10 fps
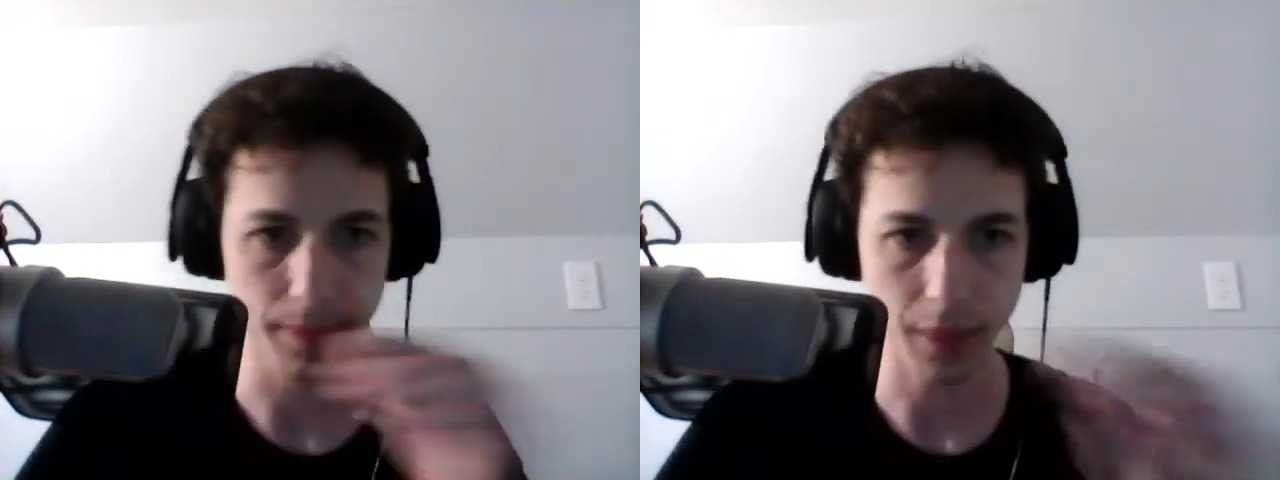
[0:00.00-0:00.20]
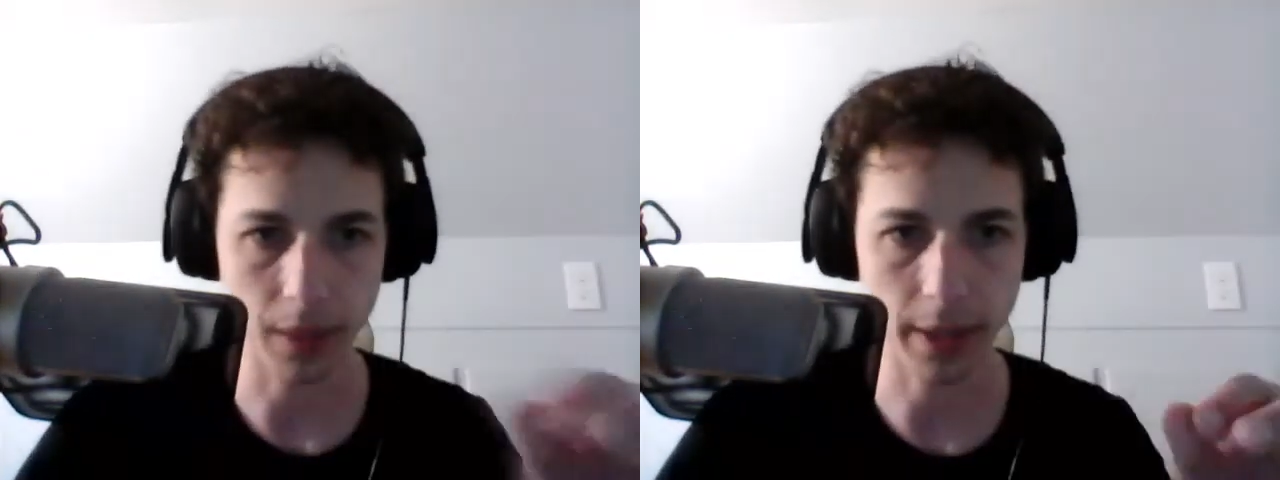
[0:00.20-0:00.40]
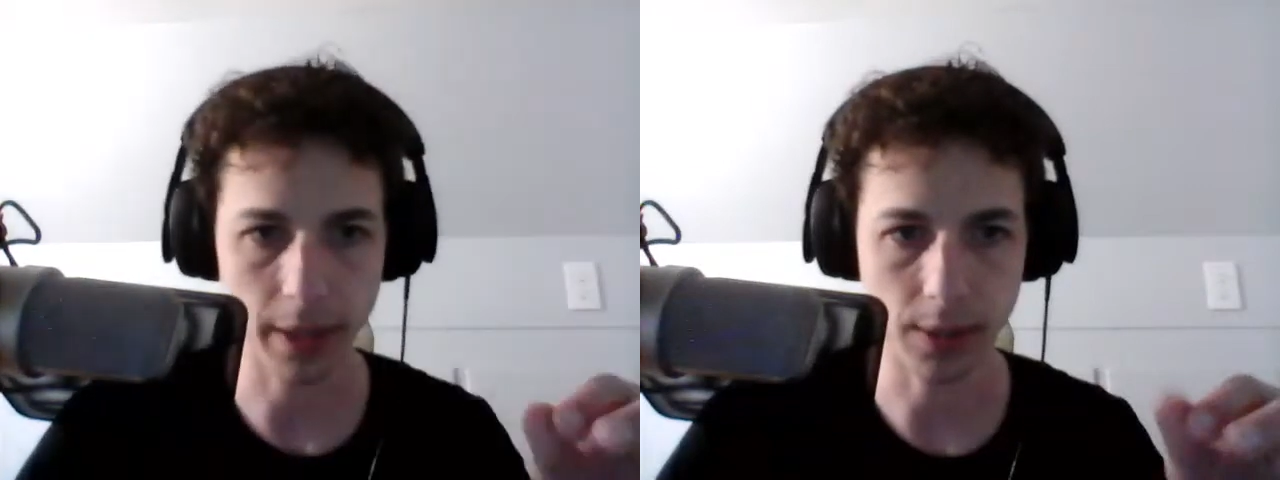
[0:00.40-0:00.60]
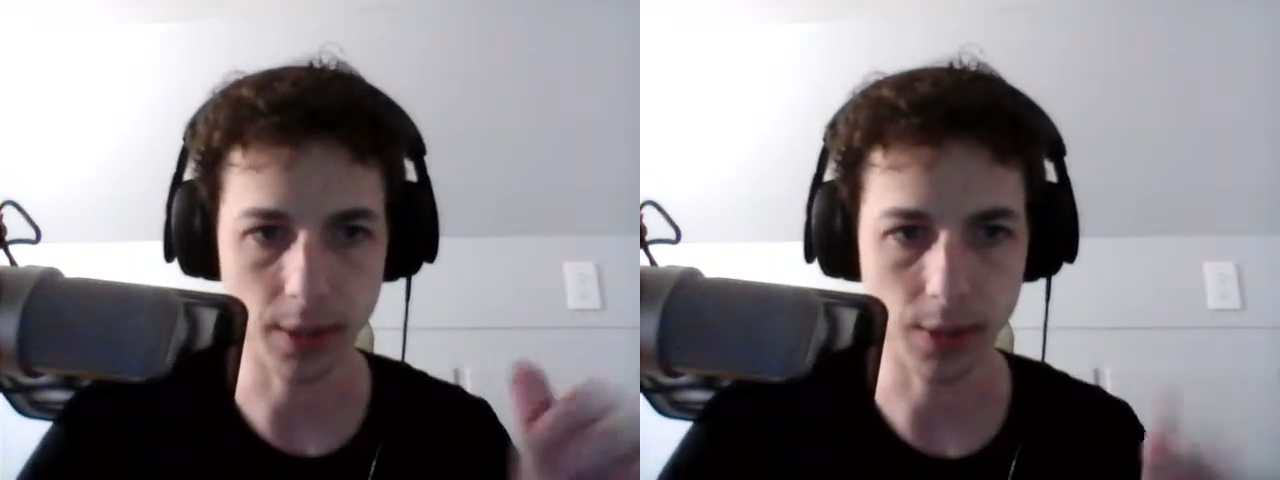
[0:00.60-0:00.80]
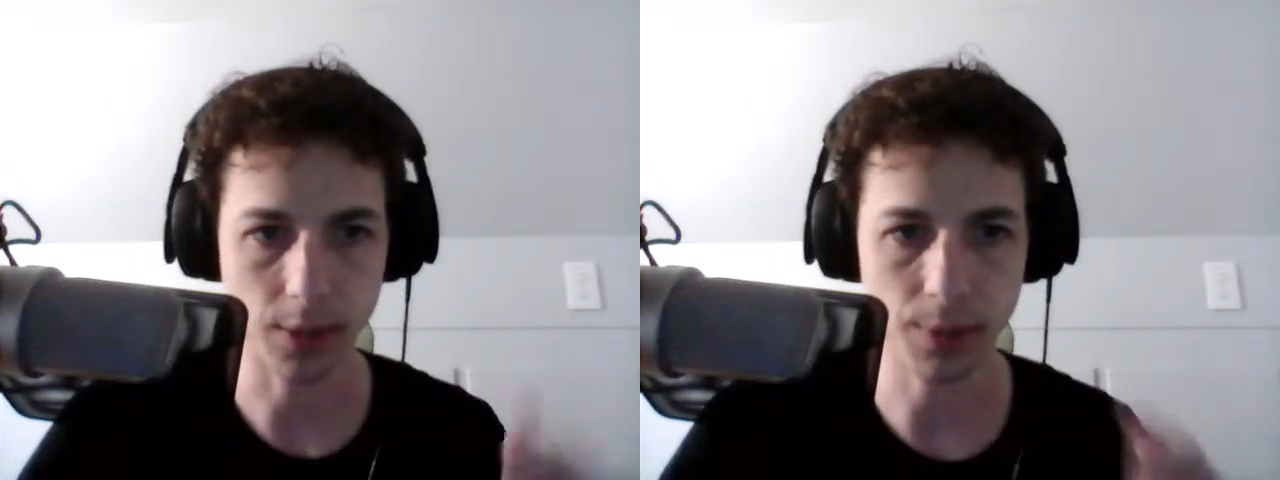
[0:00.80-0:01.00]
Right,
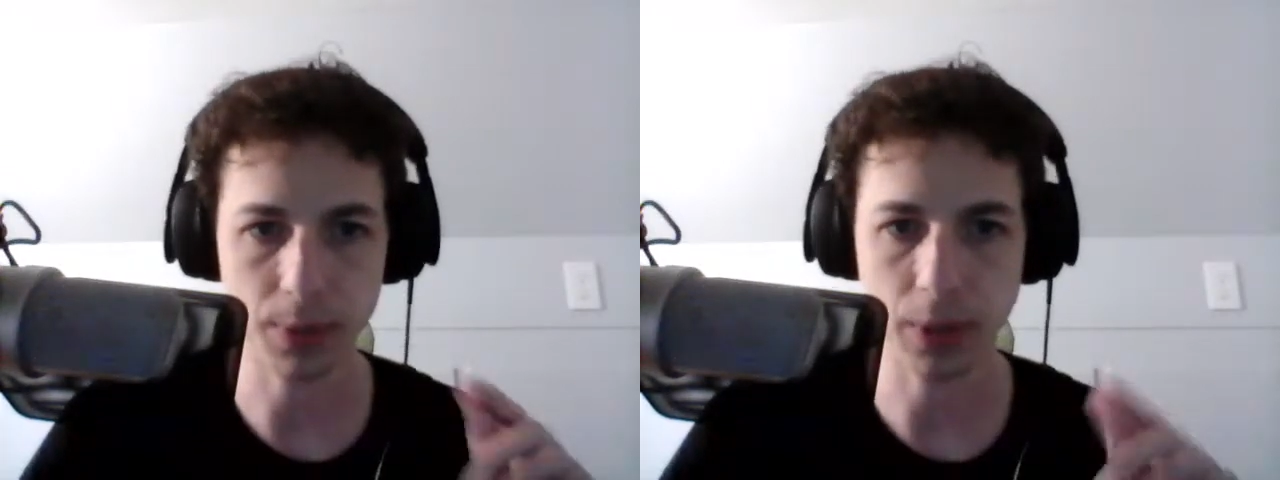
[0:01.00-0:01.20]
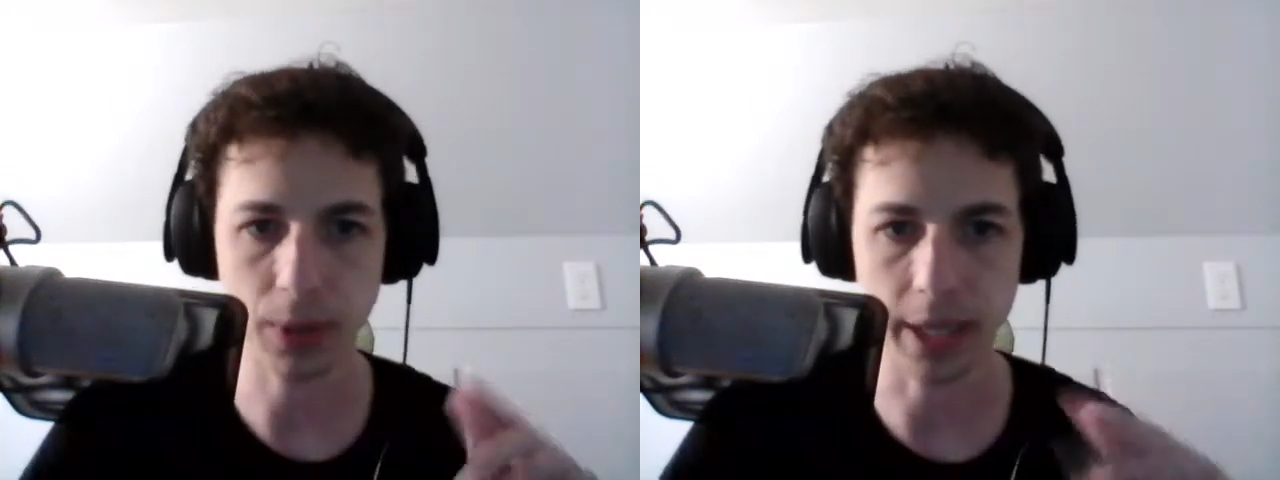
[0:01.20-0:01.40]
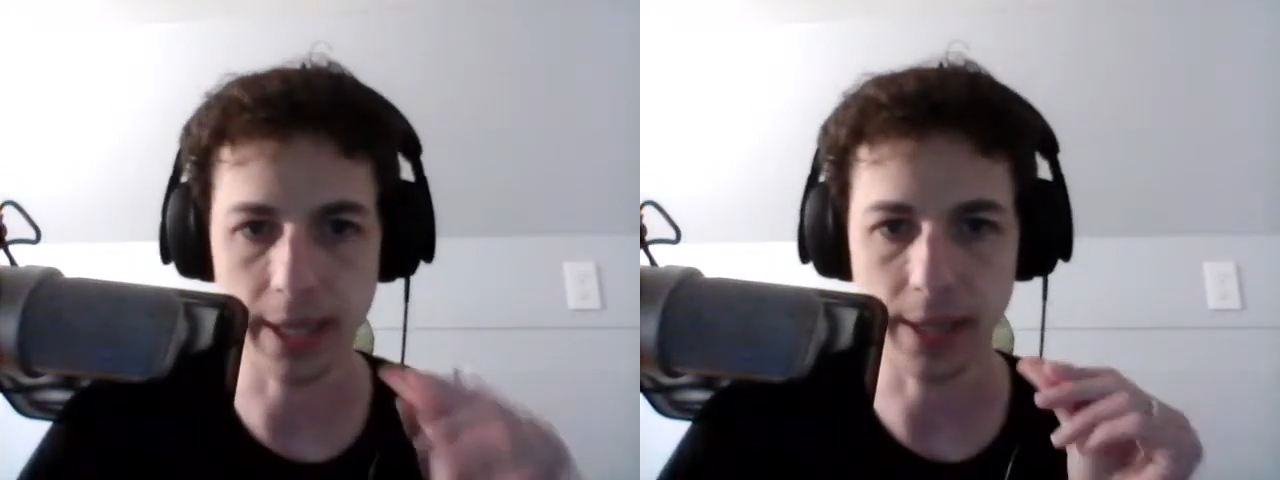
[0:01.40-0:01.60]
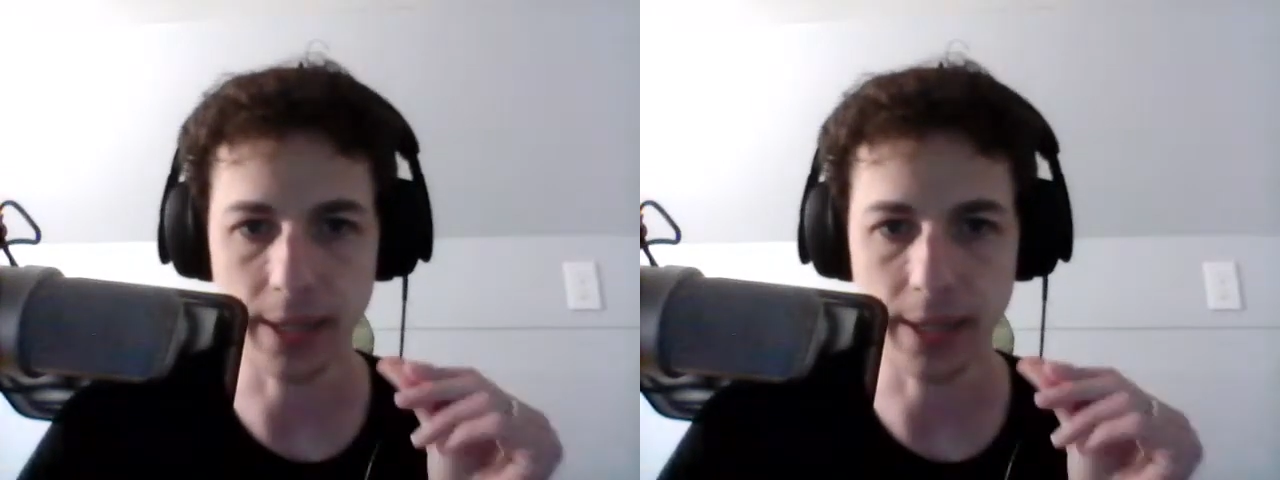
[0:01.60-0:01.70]
simple late night